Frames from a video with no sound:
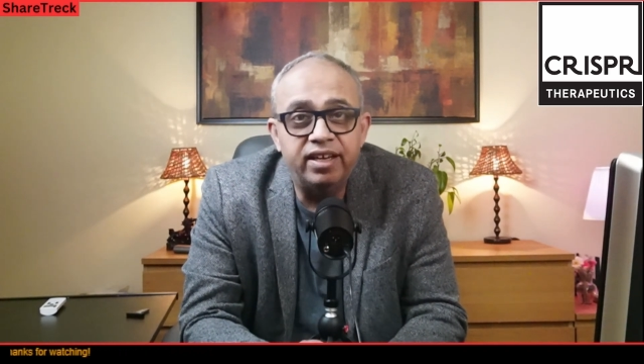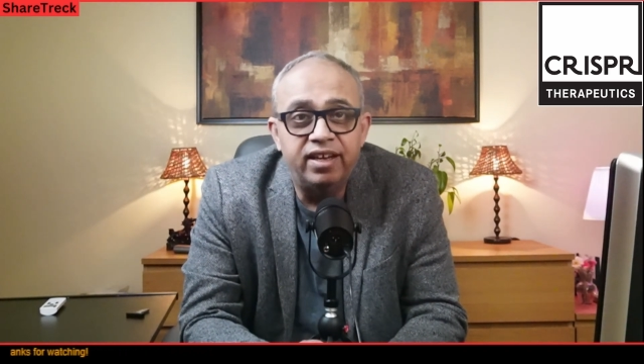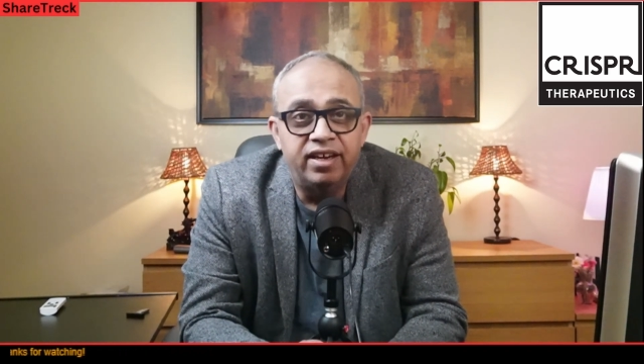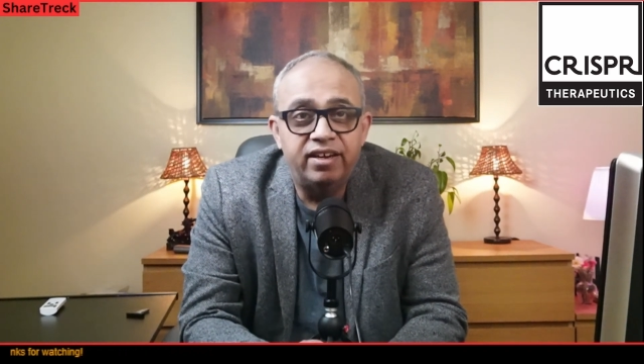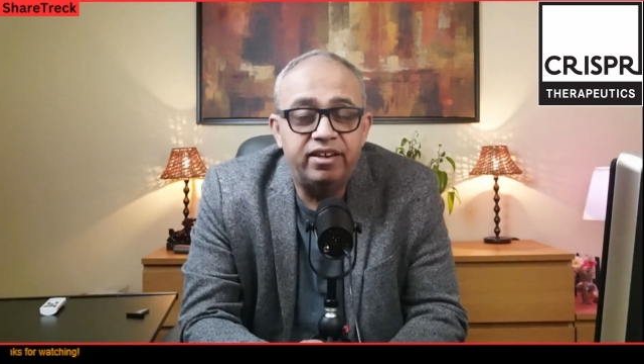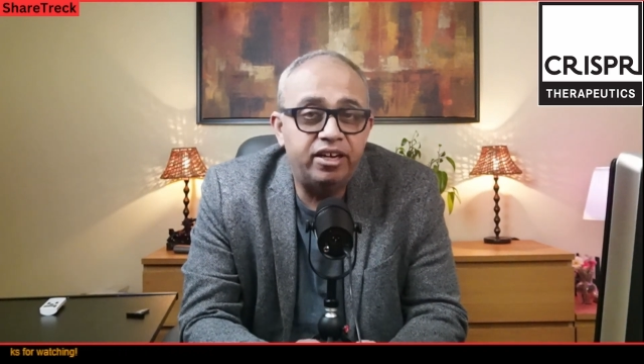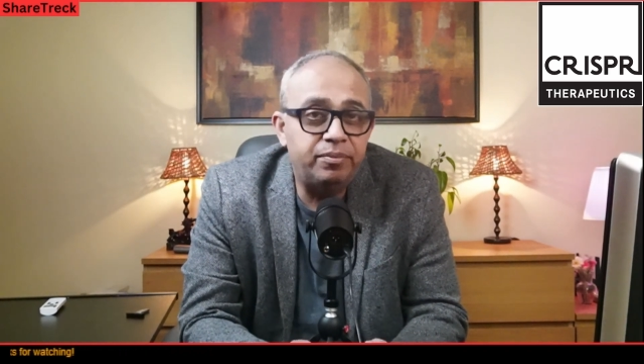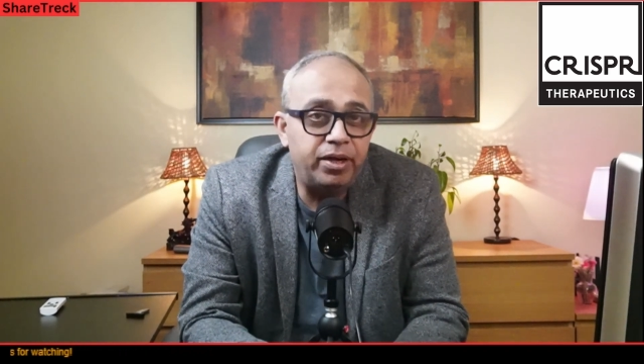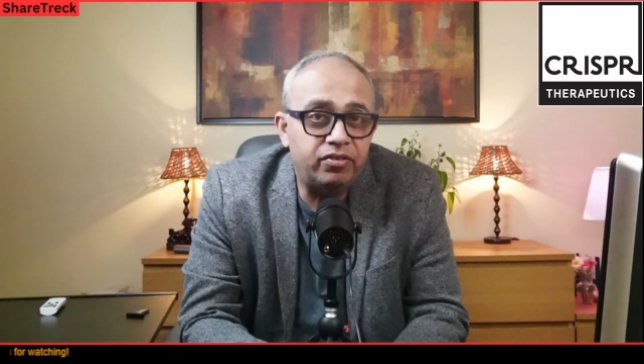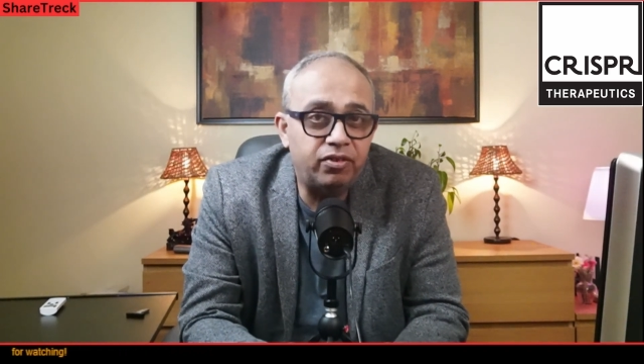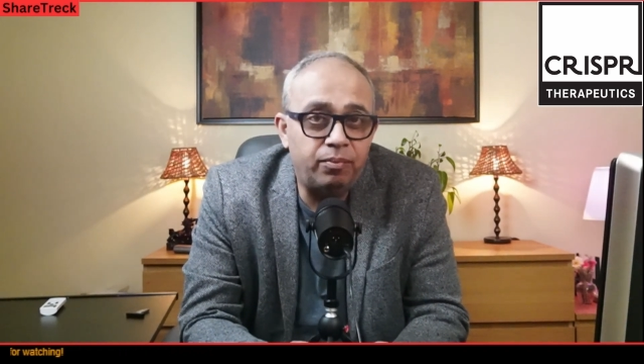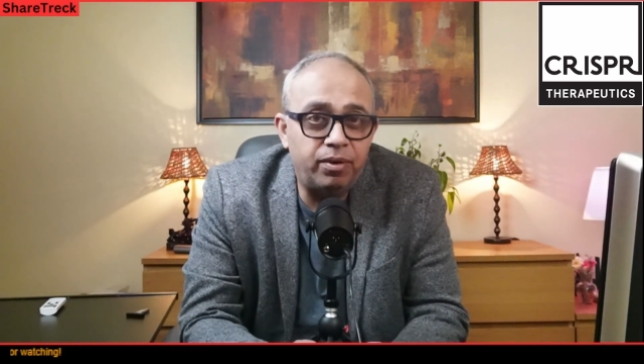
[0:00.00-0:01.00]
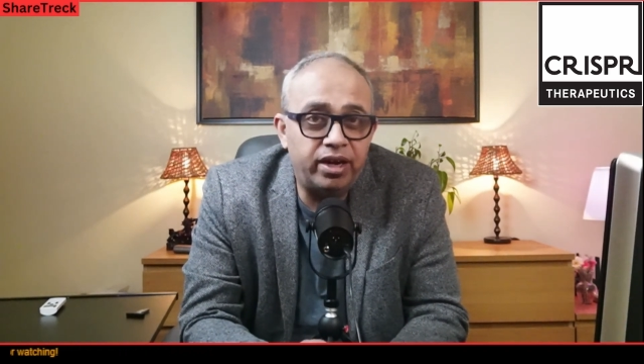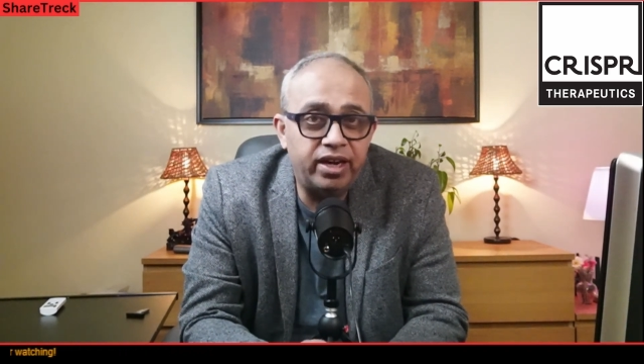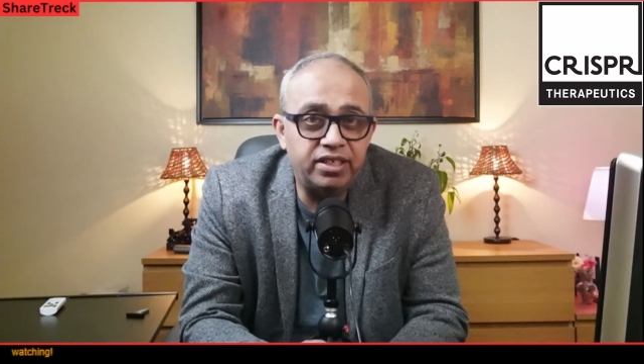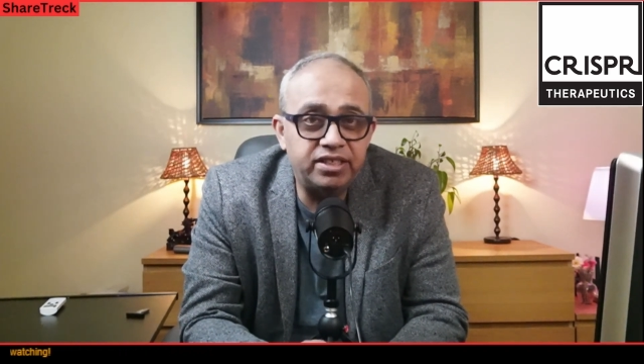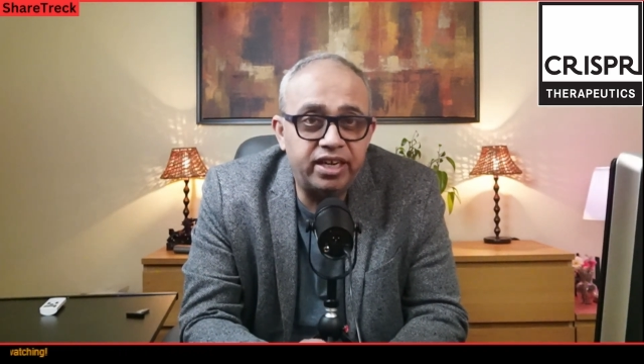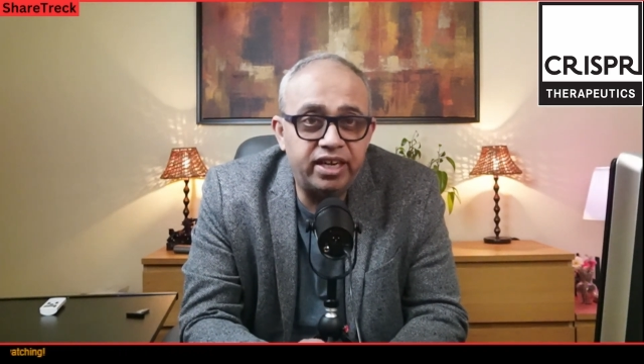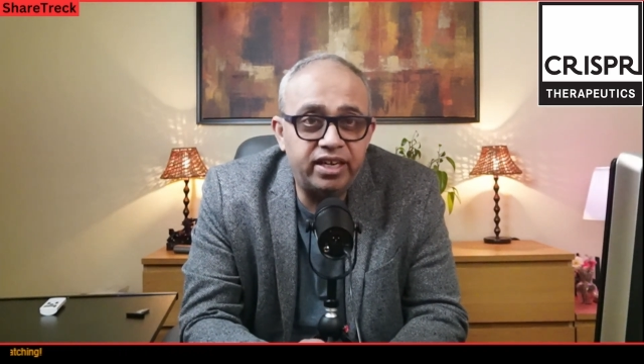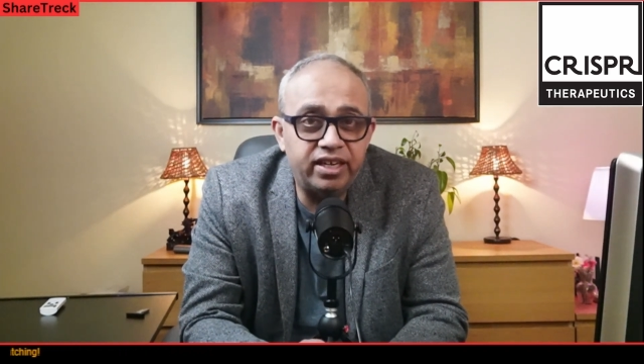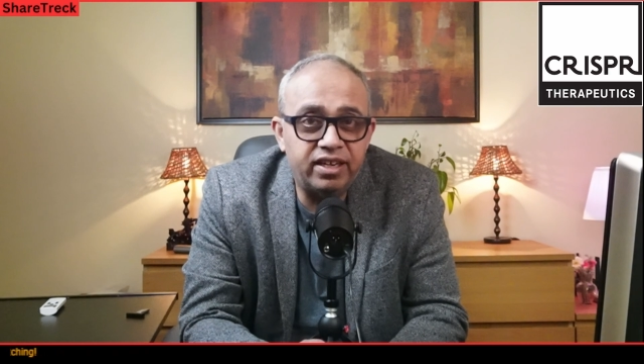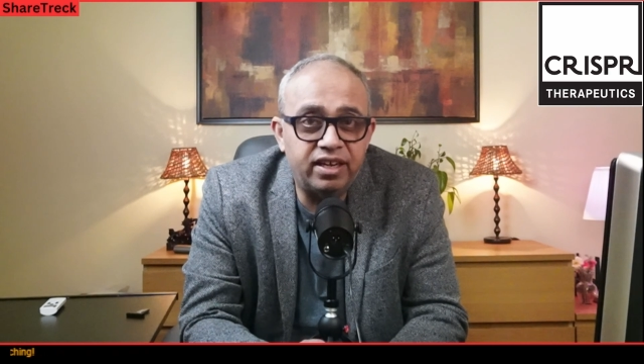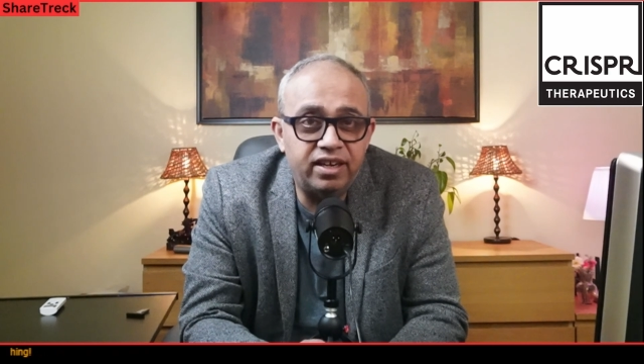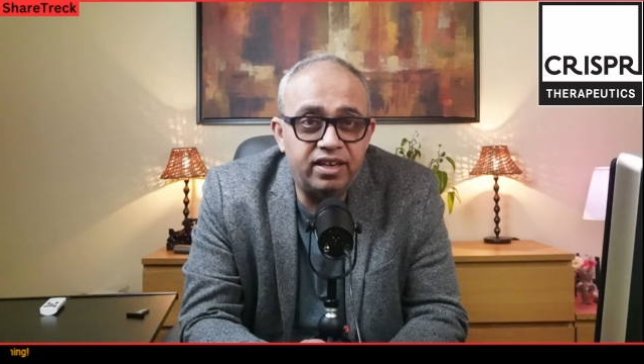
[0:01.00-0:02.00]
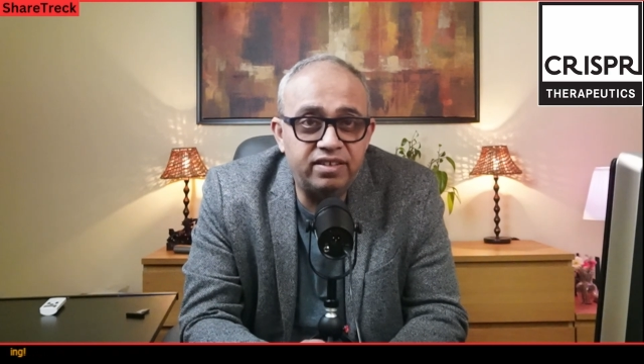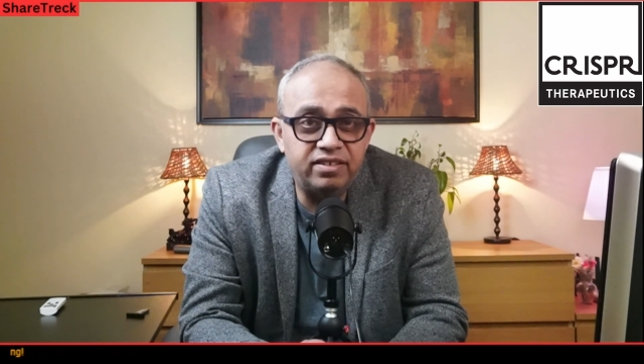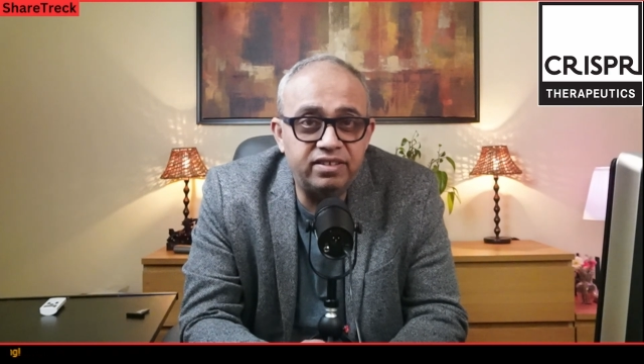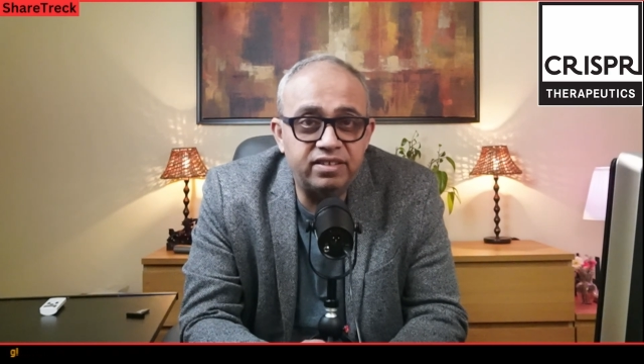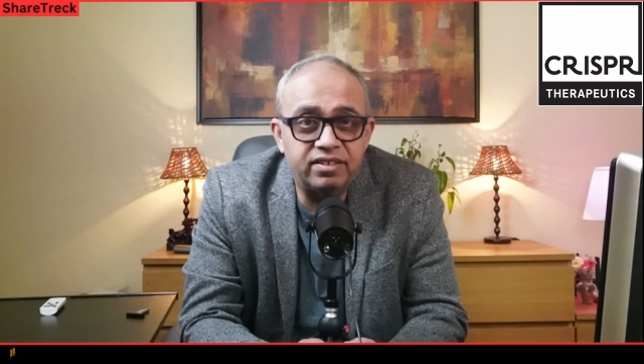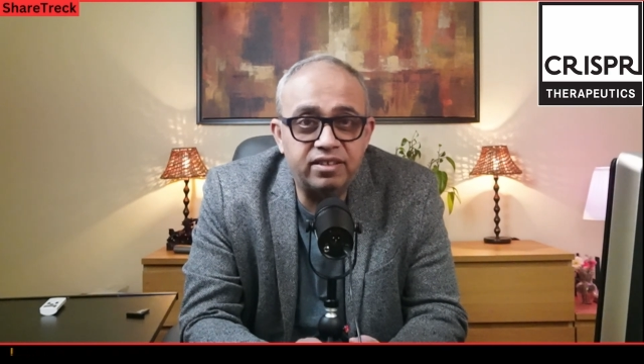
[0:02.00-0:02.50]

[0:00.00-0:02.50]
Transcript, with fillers: treatments for blood and genetic diseases,